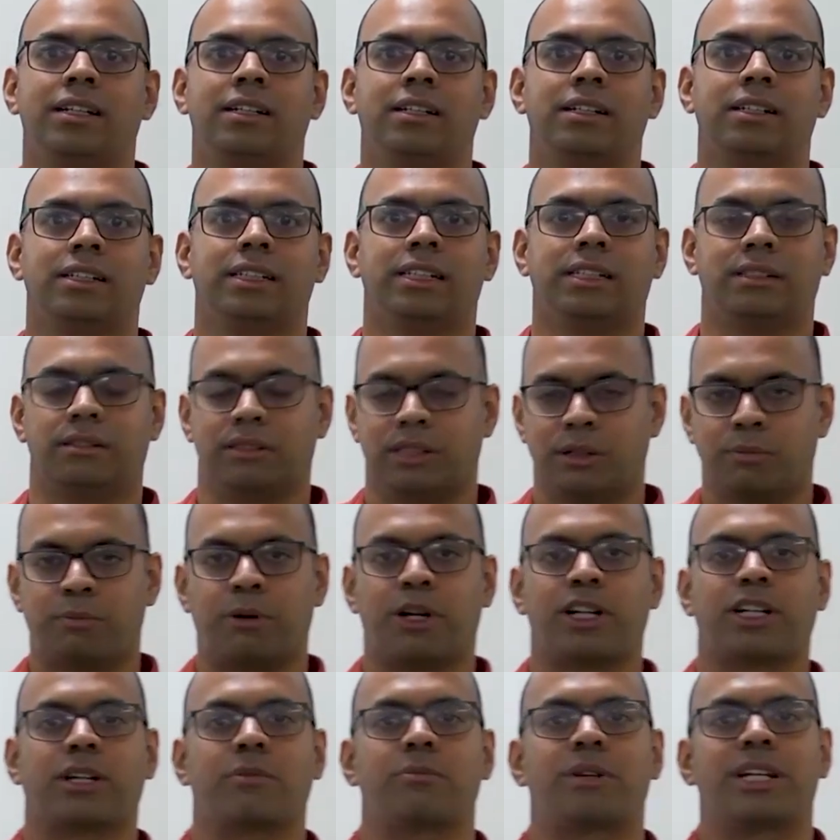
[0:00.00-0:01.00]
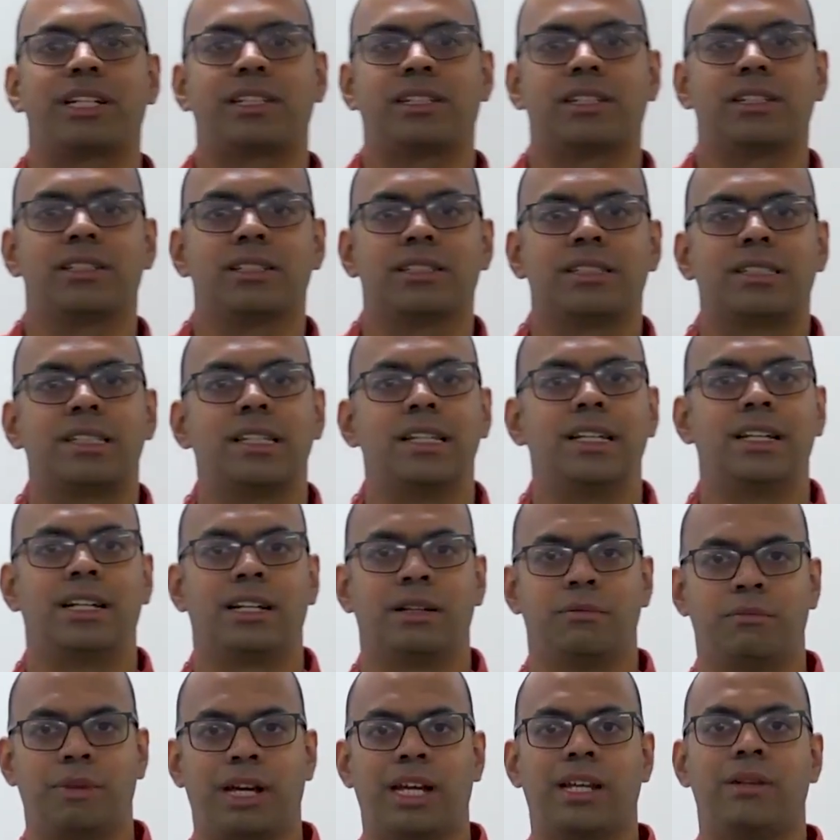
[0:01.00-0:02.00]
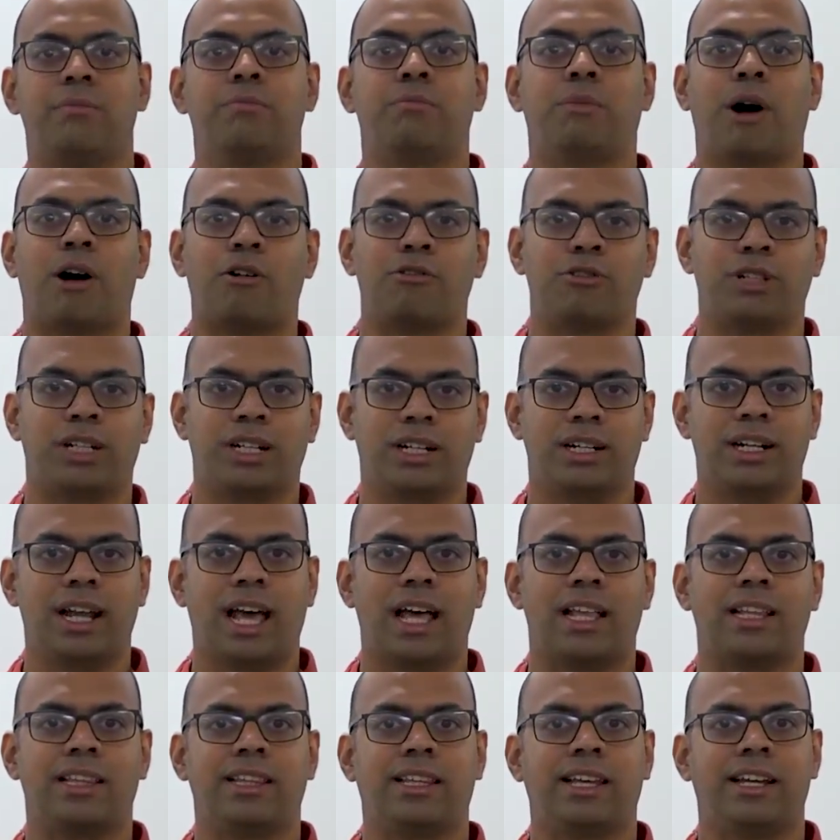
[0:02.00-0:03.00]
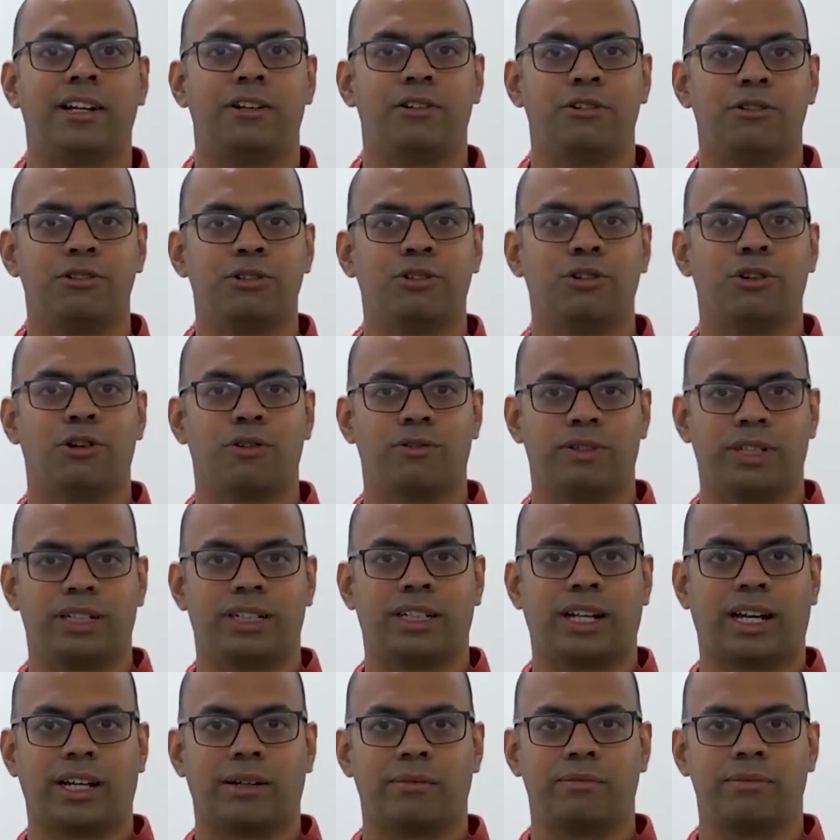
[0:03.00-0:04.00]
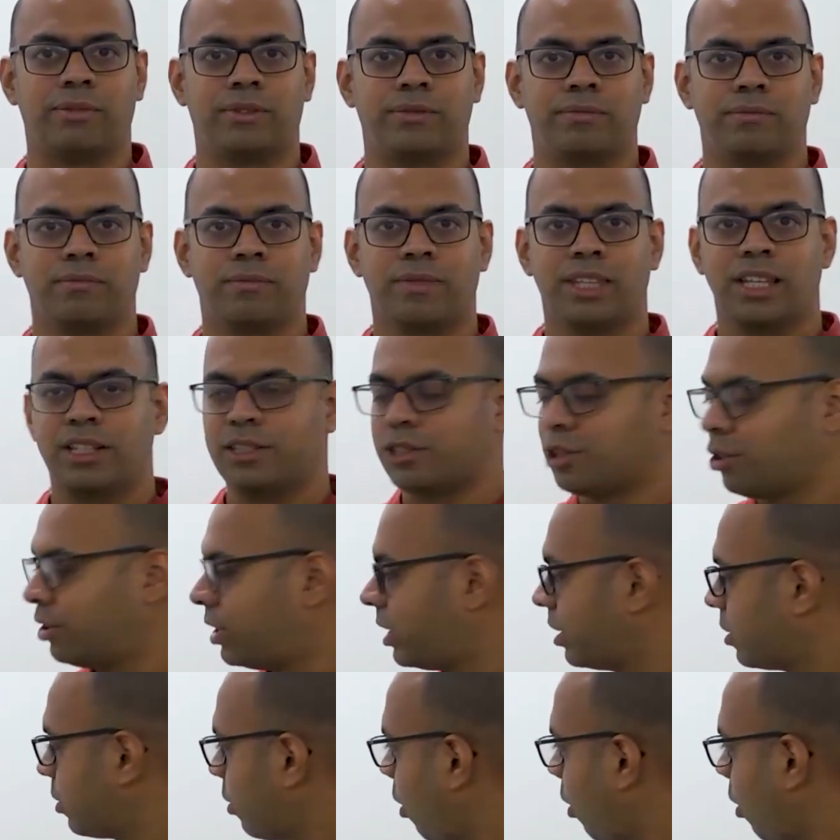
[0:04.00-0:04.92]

the perturbations remain bounded and they do not grow with time. So, it is